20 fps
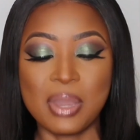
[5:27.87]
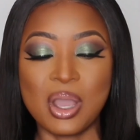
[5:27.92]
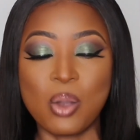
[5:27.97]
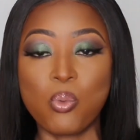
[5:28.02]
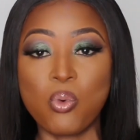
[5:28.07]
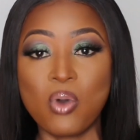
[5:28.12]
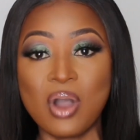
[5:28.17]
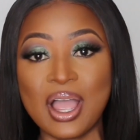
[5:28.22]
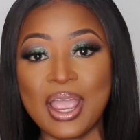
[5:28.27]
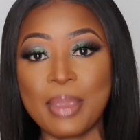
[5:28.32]

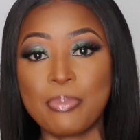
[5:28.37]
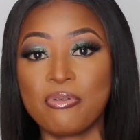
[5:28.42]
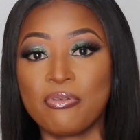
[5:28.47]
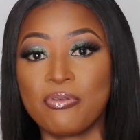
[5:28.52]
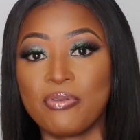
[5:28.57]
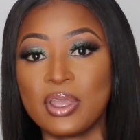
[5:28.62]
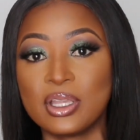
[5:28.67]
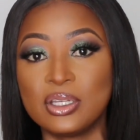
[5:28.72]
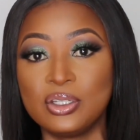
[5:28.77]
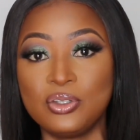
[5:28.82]
What I
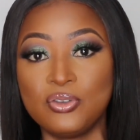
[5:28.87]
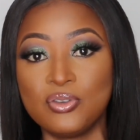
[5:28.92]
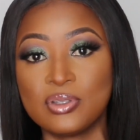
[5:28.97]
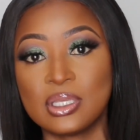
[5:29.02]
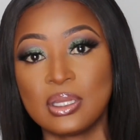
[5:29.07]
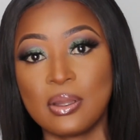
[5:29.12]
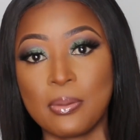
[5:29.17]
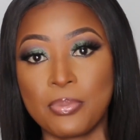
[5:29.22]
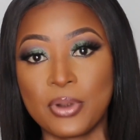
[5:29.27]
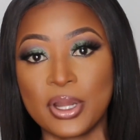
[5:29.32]
prefer
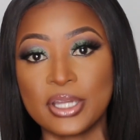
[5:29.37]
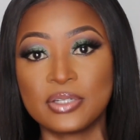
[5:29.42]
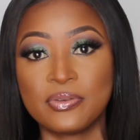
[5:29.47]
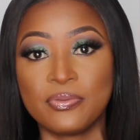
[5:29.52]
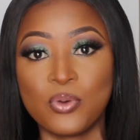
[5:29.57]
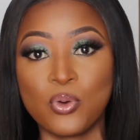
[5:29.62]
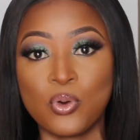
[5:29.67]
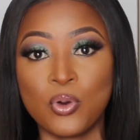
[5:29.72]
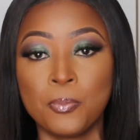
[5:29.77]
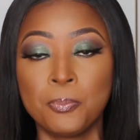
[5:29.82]
using a brush
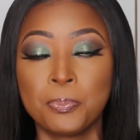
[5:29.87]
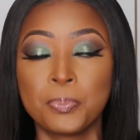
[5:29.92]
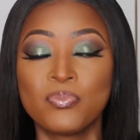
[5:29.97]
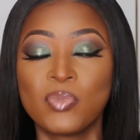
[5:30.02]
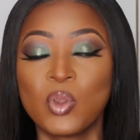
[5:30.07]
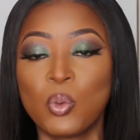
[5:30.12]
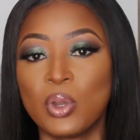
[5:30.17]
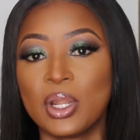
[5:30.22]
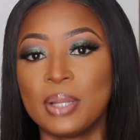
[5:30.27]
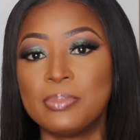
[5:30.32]
for
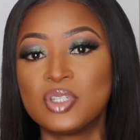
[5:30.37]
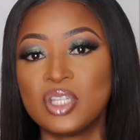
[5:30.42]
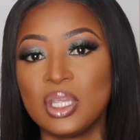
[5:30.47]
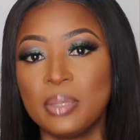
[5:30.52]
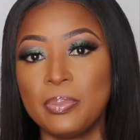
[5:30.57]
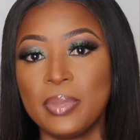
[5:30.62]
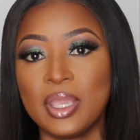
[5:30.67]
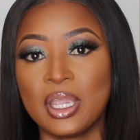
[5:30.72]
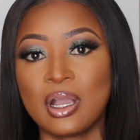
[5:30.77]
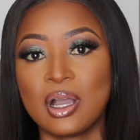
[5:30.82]
when I'm
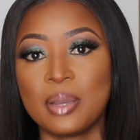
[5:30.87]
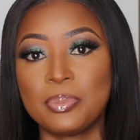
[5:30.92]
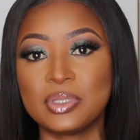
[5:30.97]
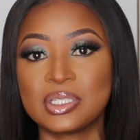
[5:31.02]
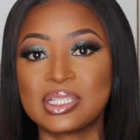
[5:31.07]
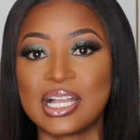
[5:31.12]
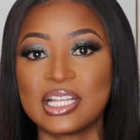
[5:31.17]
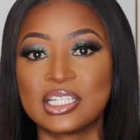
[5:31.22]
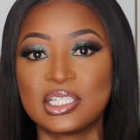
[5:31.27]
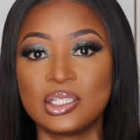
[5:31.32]
doing makeup
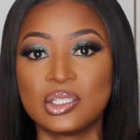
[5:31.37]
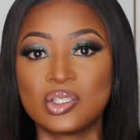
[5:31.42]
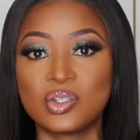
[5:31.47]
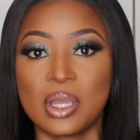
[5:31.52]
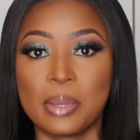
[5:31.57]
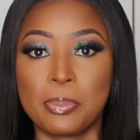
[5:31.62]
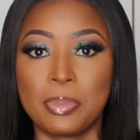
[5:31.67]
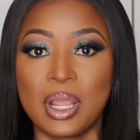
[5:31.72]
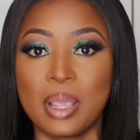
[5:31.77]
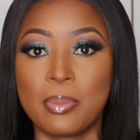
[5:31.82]
is actually
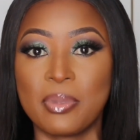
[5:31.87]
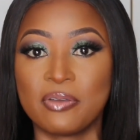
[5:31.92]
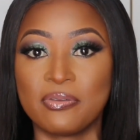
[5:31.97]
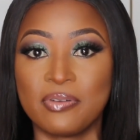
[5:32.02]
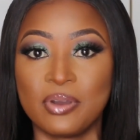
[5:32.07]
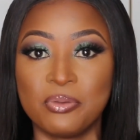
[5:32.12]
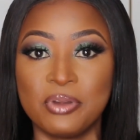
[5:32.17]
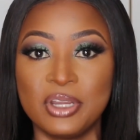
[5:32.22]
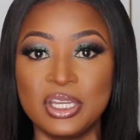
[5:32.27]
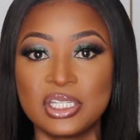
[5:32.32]
to apply my
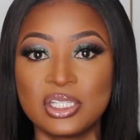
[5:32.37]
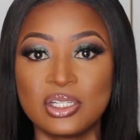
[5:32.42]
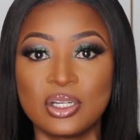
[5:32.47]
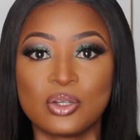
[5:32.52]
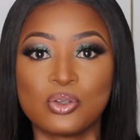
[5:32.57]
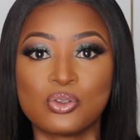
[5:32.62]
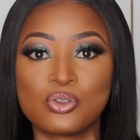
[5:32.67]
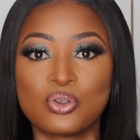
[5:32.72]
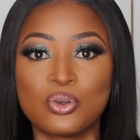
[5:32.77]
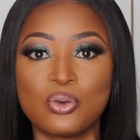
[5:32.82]
foundation,
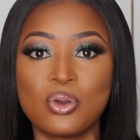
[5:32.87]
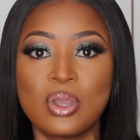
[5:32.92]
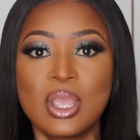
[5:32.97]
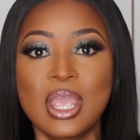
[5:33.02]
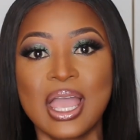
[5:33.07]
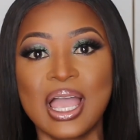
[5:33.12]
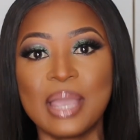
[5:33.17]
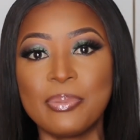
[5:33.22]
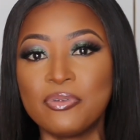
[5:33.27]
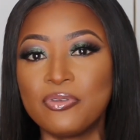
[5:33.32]
and also
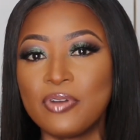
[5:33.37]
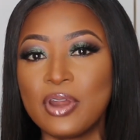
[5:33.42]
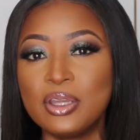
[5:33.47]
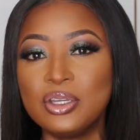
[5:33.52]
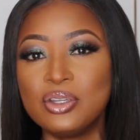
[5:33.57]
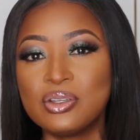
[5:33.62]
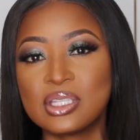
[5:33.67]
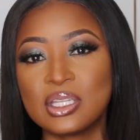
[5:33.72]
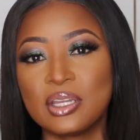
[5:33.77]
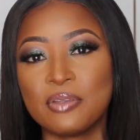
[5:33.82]
I prefer
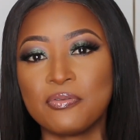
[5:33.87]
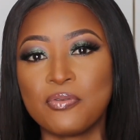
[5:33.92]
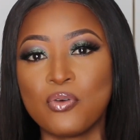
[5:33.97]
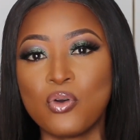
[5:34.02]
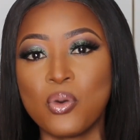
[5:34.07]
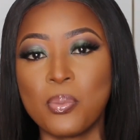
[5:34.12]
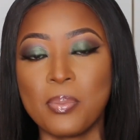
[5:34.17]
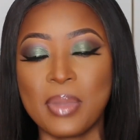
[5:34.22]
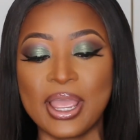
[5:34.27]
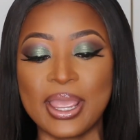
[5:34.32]
using it
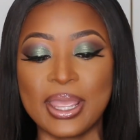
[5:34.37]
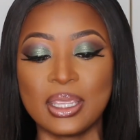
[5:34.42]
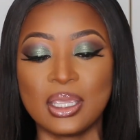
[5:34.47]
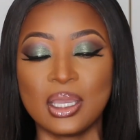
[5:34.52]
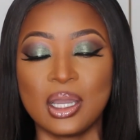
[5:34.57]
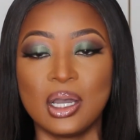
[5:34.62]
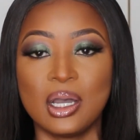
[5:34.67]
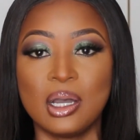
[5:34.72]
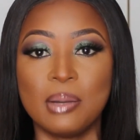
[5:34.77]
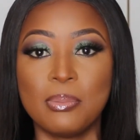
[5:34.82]
for
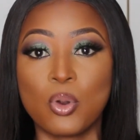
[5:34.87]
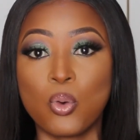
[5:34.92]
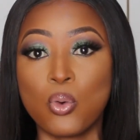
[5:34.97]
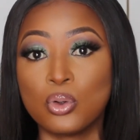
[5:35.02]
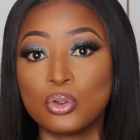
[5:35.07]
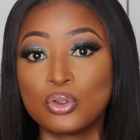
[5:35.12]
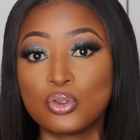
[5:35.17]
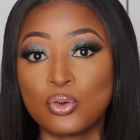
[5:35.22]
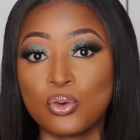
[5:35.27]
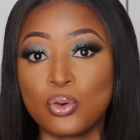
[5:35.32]
my
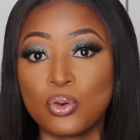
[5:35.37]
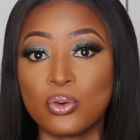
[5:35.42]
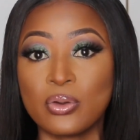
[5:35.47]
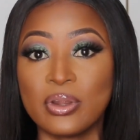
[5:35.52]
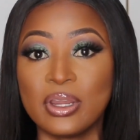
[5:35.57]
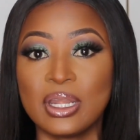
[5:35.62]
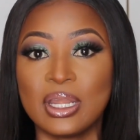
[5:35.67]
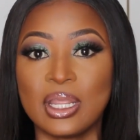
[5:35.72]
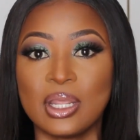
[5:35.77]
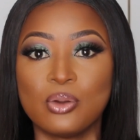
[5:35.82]

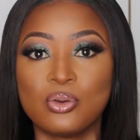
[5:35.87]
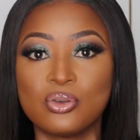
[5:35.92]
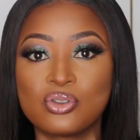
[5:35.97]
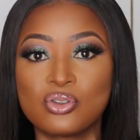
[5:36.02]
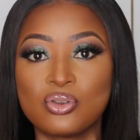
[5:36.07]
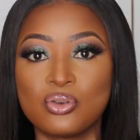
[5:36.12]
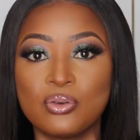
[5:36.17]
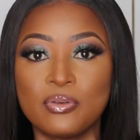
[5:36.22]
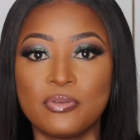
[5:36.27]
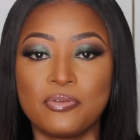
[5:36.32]
contouring, and
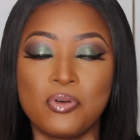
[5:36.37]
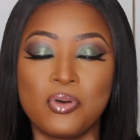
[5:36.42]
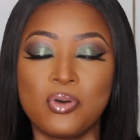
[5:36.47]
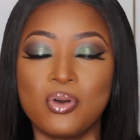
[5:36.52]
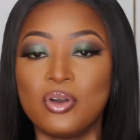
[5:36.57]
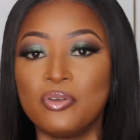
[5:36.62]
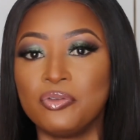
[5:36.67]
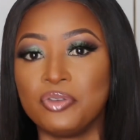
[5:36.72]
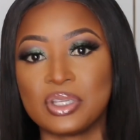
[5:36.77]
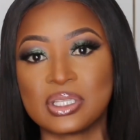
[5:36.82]
also
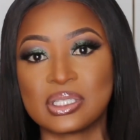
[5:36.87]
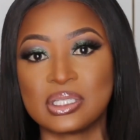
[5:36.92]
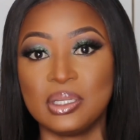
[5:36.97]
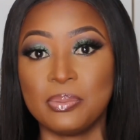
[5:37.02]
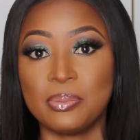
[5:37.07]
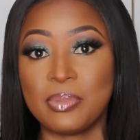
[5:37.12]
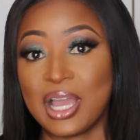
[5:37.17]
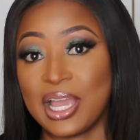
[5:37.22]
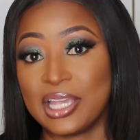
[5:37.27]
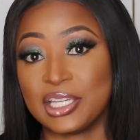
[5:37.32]
for
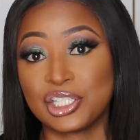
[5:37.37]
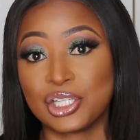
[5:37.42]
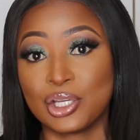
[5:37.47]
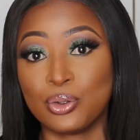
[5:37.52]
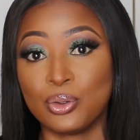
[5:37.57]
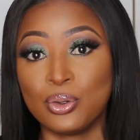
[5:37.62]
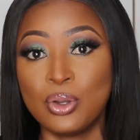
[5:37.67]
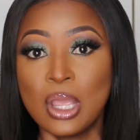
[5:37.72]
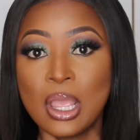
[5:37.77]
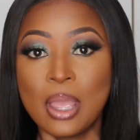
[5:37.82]
obviously my
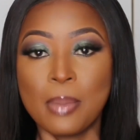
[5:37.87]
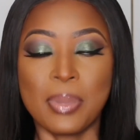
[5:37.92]
eyeshadow.